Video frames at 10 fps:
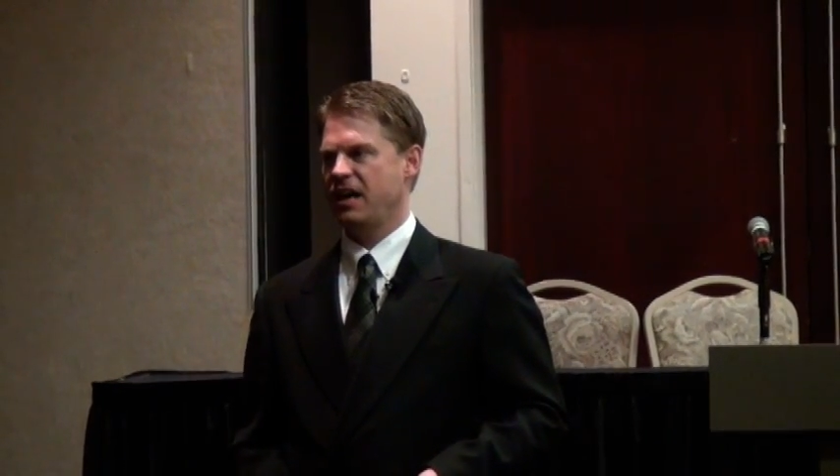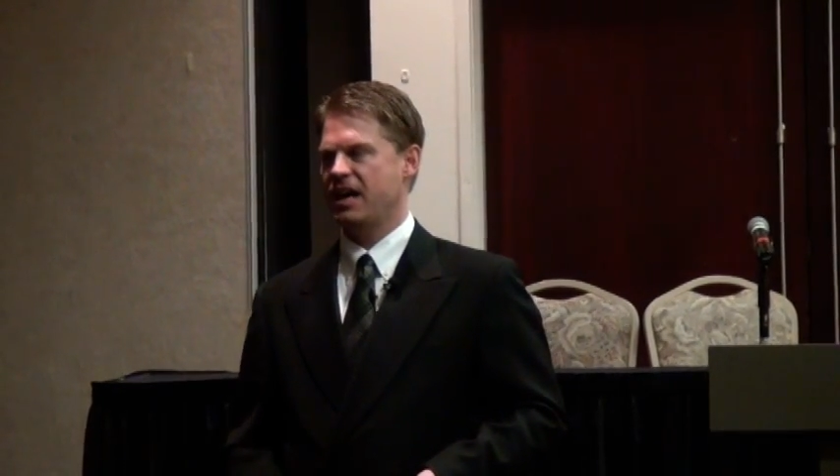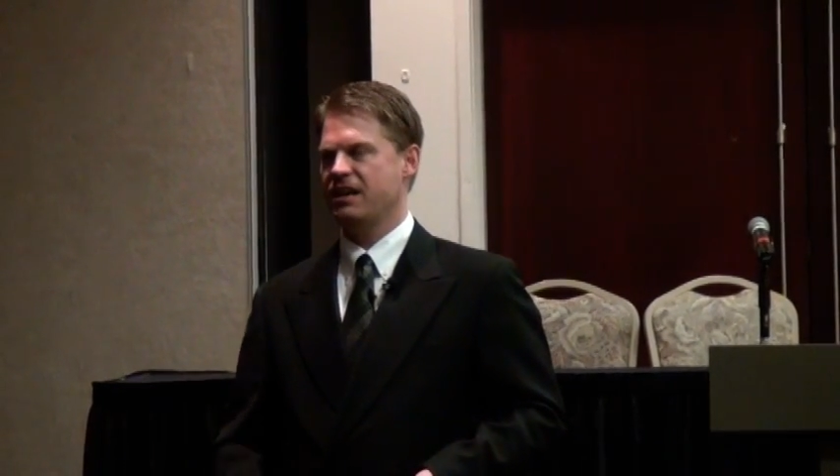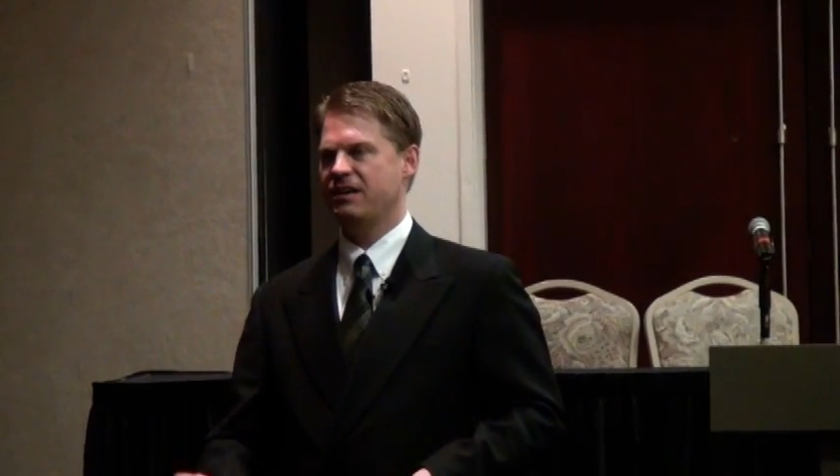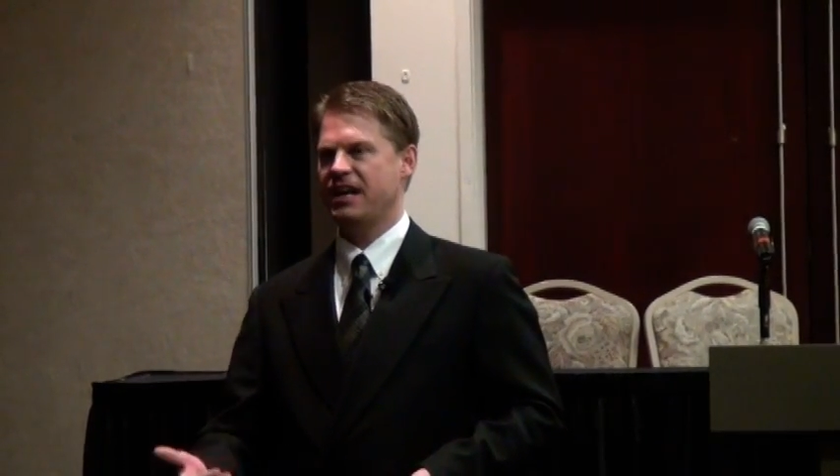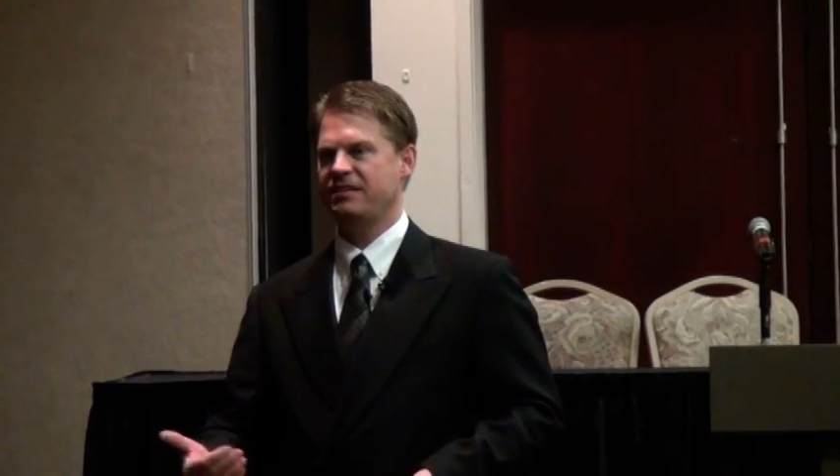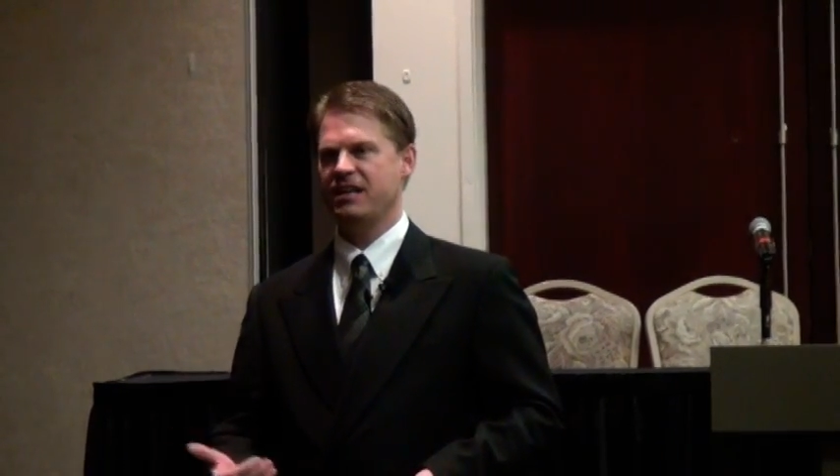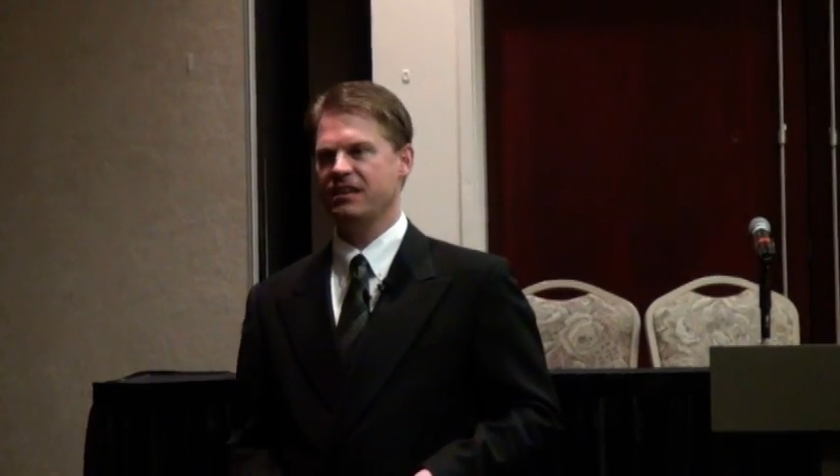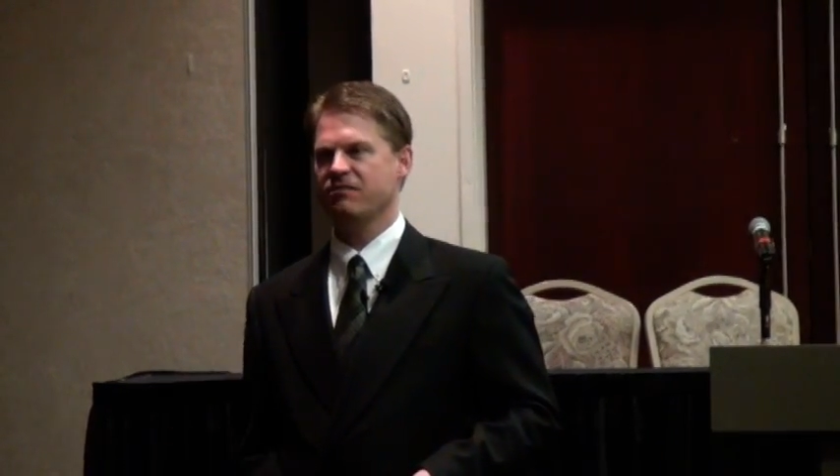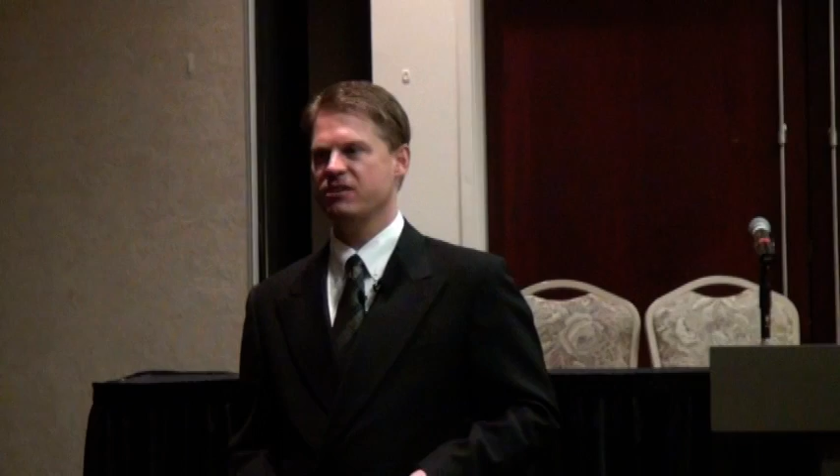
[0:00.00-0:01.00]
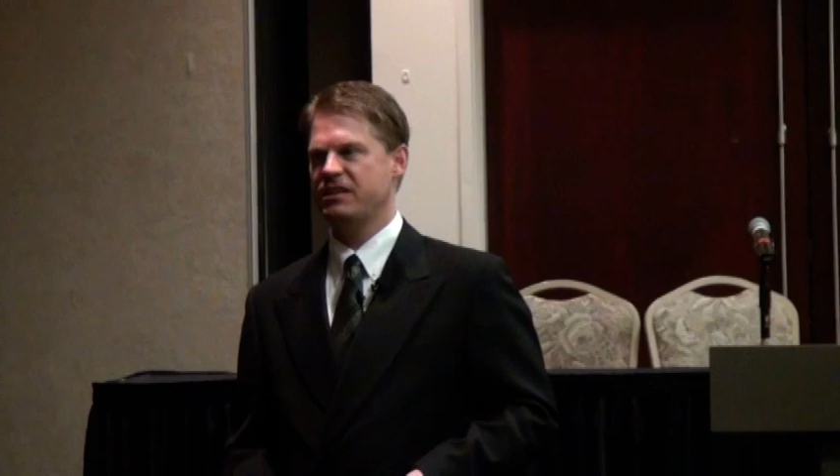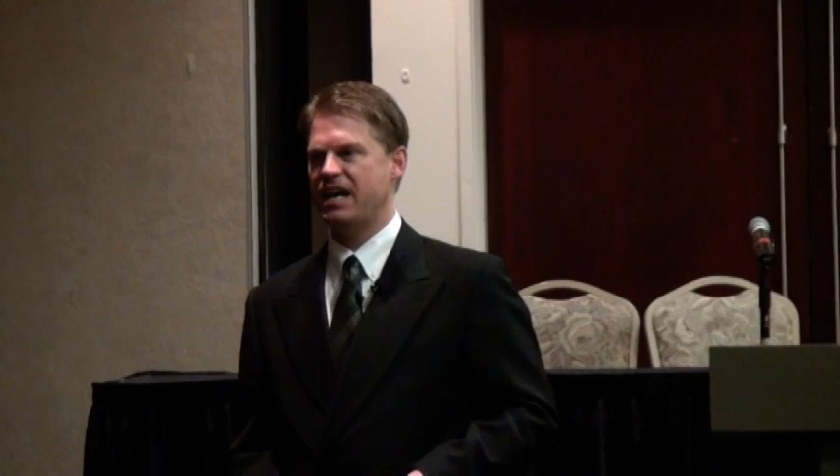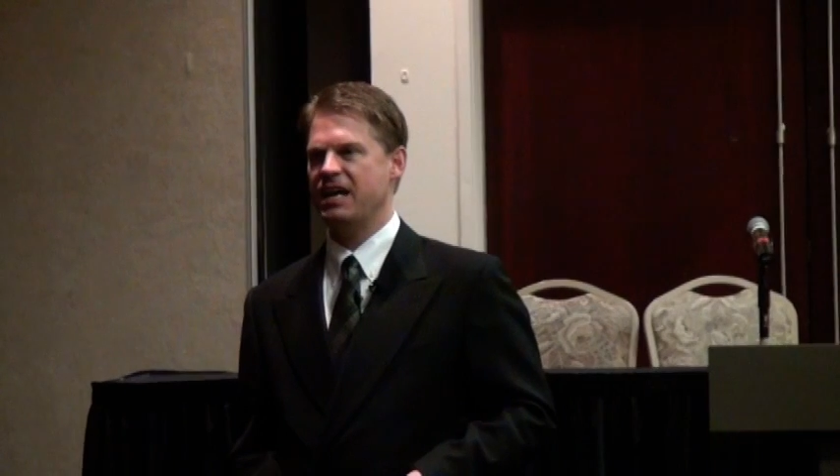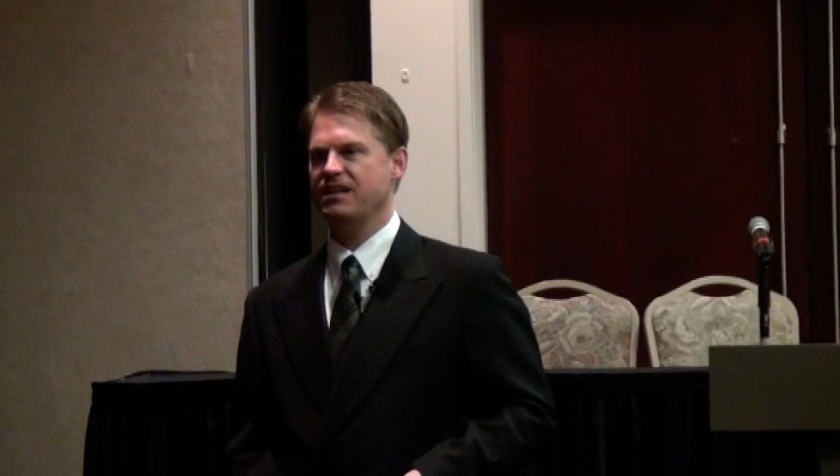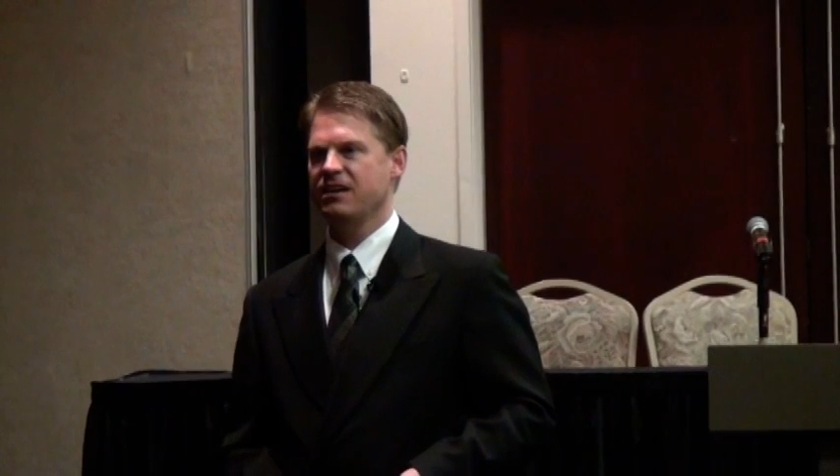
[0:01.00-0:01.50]
And at the end of the
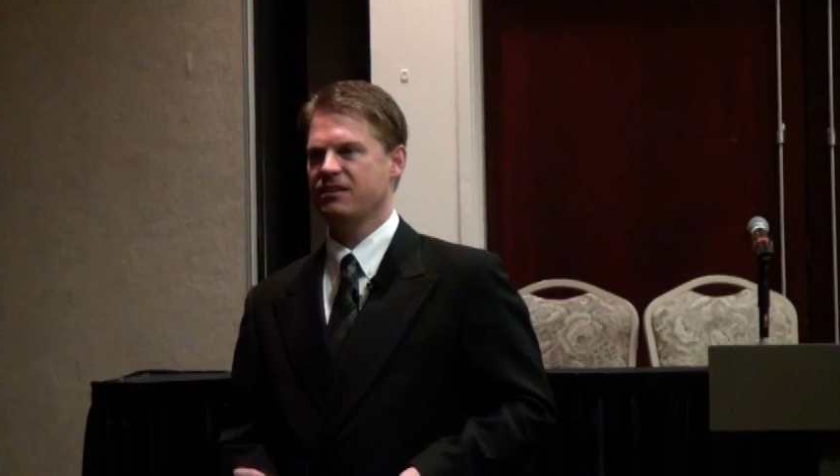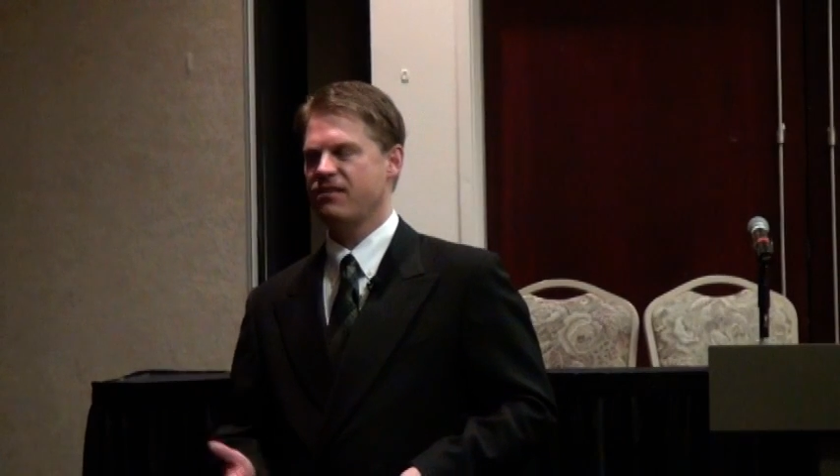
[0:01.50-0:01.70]
day,